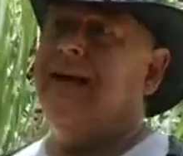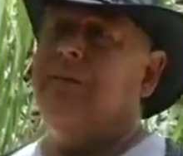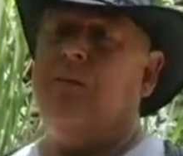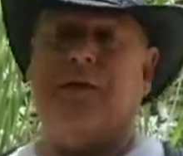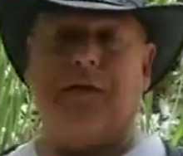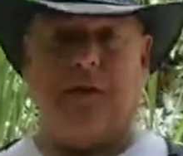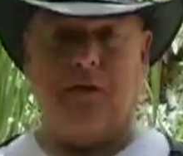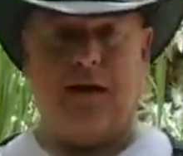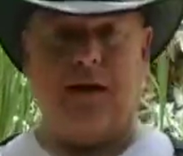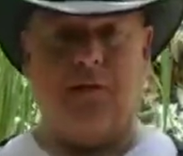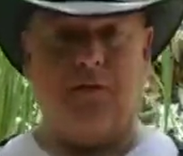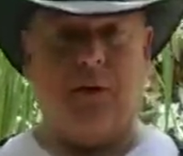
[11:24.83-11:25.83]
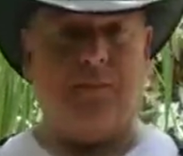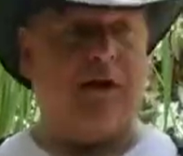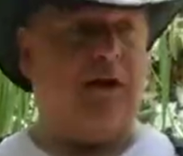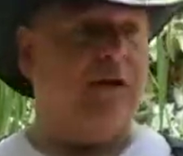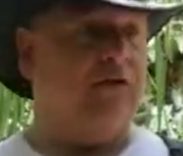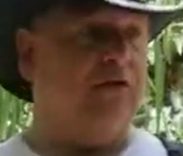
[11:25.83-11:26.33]
without any
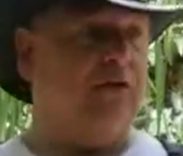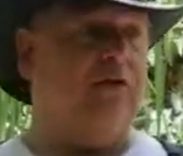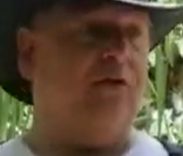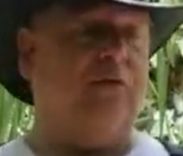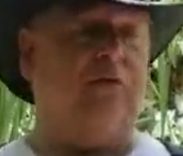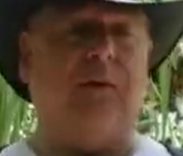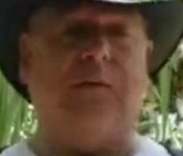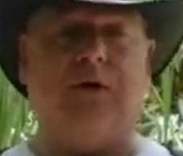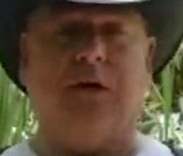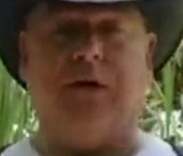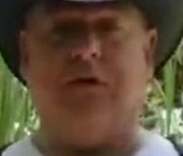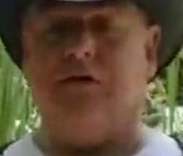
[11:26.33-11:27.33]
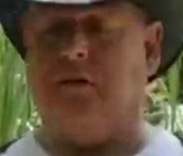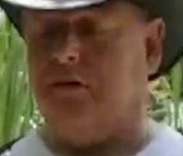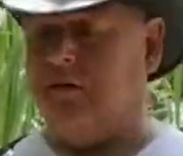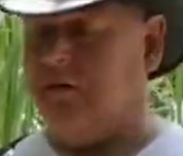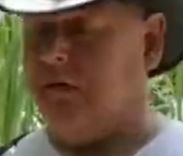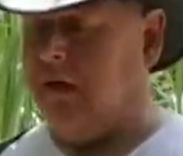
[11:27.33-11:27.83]
repercussions or
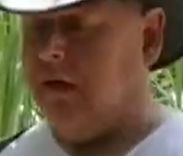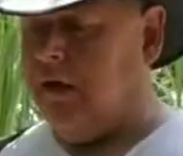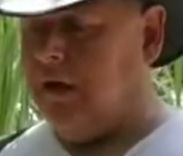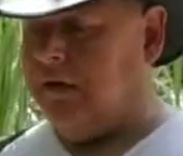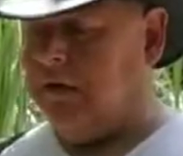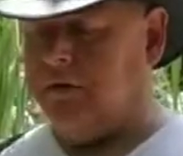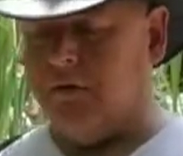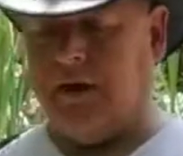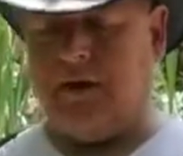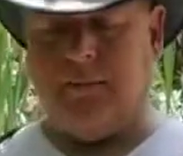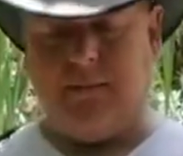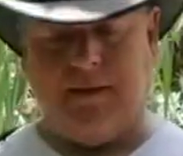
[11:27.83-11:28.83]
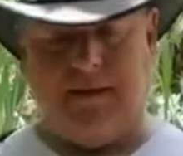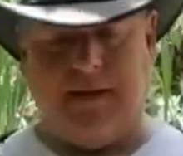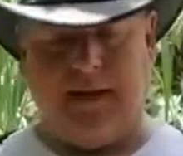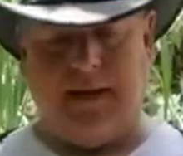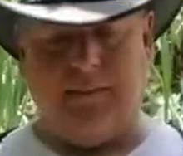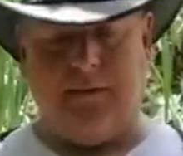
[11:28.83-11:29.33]
repercussions. Another item in the
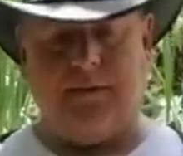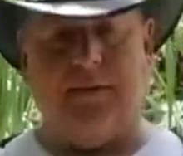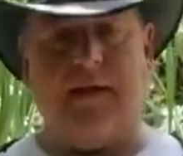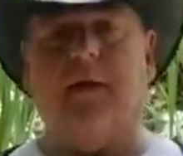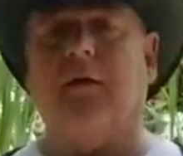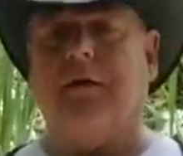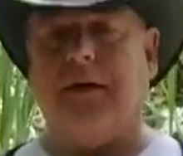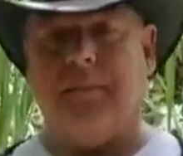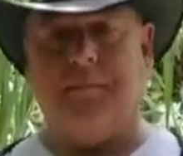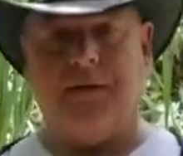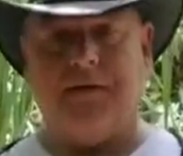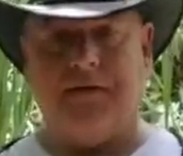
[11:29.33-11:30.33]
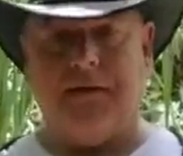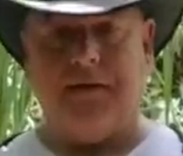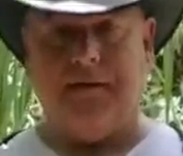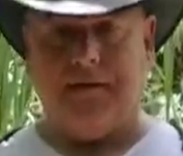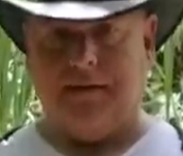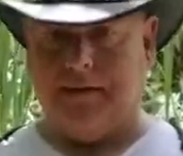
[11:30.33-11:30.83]
game is that all the
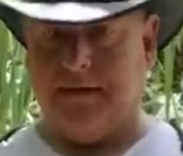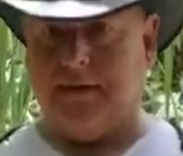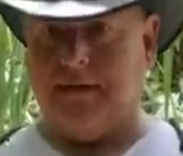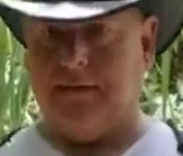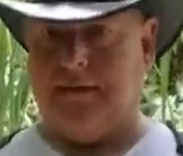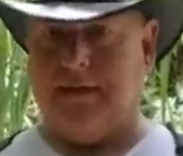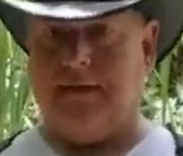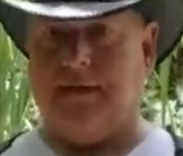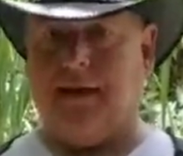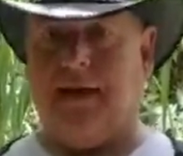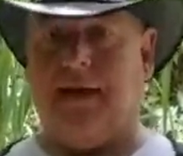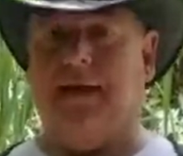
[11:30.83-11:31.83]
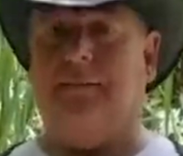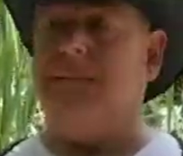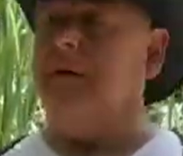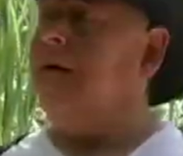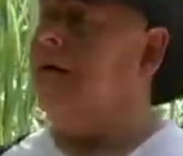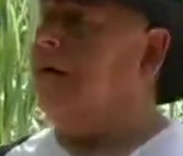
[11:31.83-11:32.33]
NPCs in the game
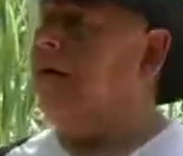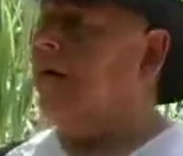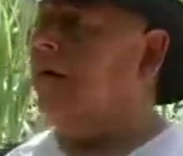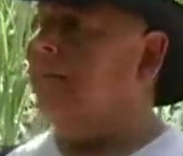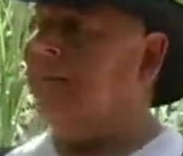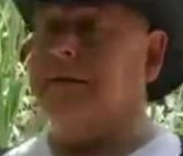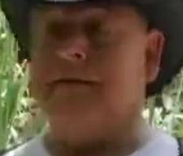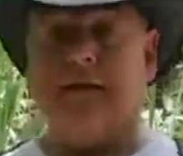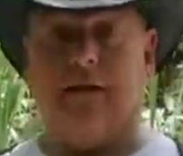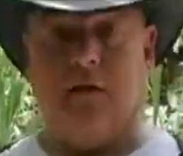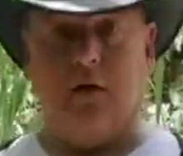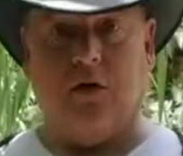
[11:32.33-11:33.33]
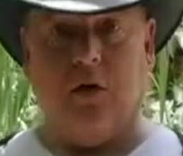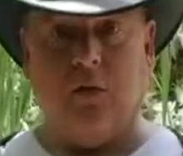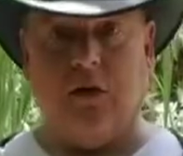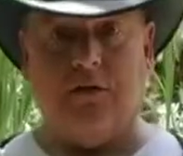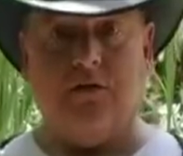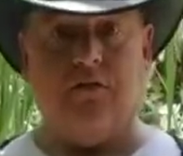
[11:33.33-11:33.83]
basically go
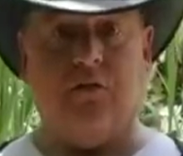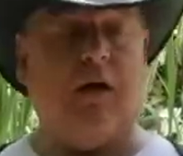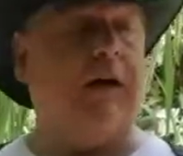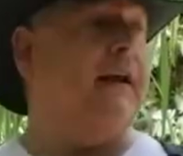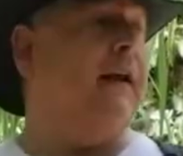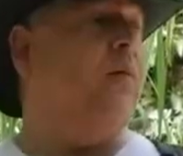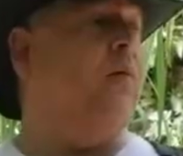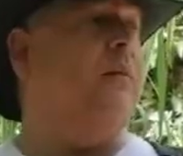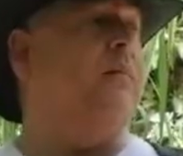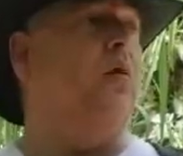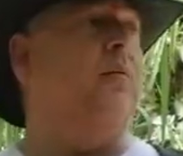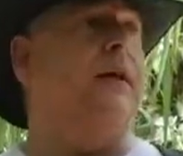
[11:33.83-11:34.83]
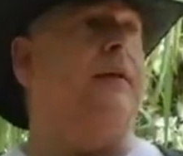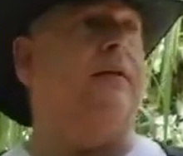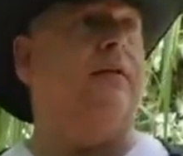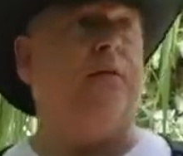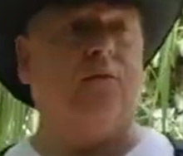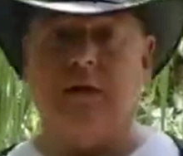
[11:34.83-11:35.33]
on strike at one
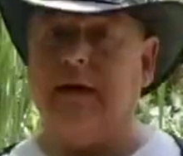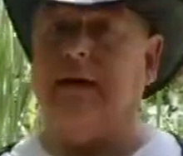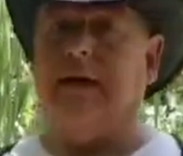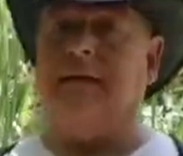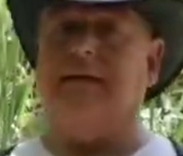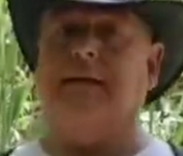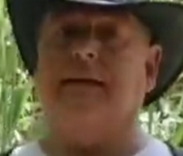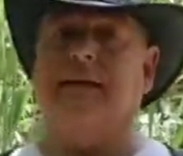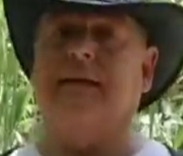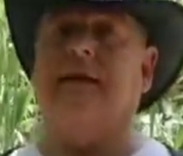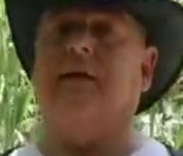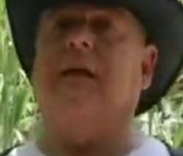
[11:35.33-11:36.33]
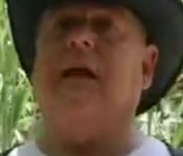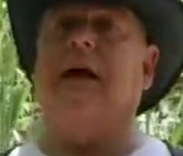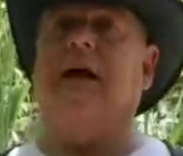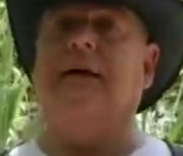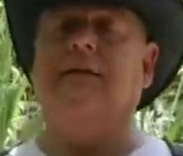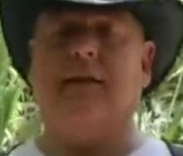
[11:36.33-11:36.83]
moment, realizing that they're
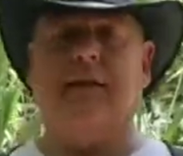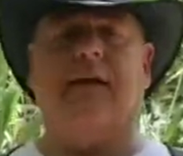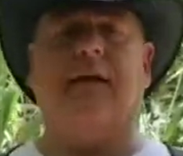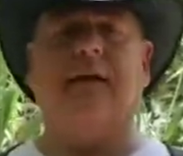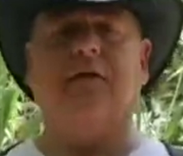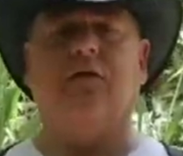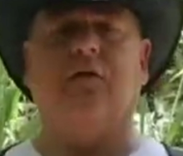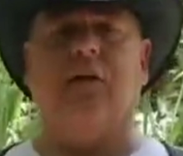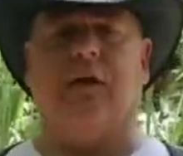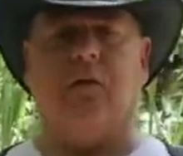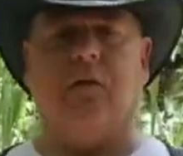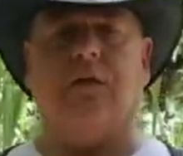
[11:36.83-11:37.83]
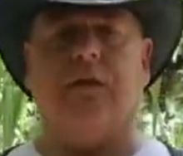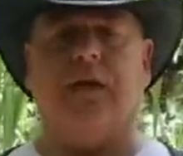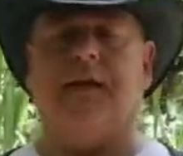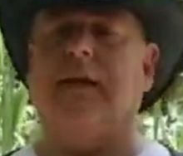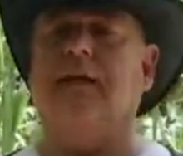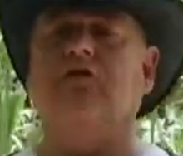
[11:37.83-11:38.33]
alive and that they can do their own
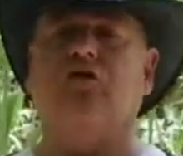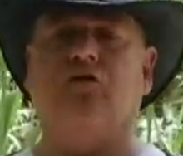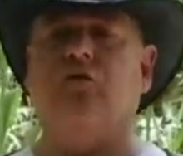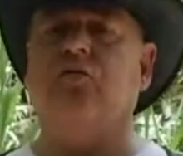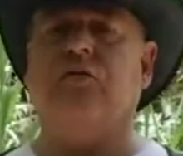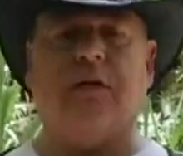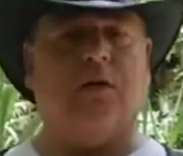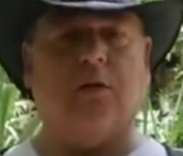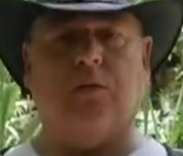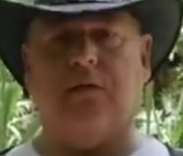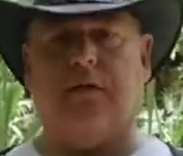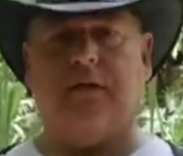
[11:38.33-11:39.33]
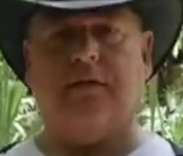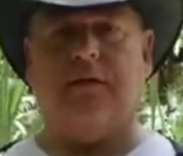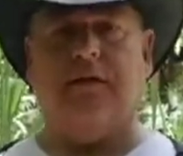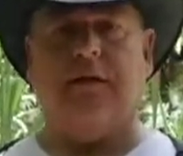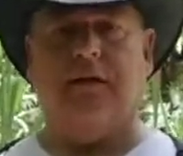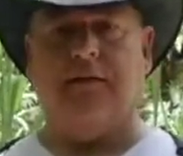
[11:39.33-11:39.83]
thing. They choose their own
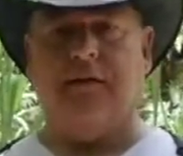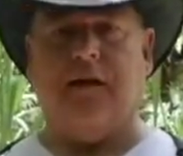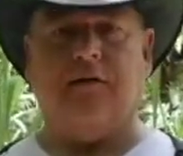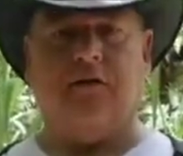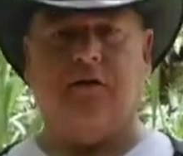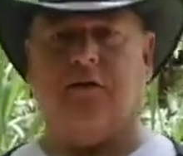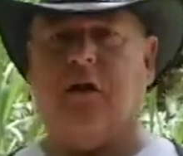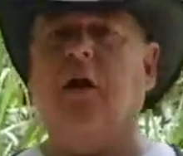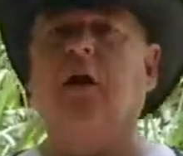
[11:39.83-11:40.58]
destinies, not just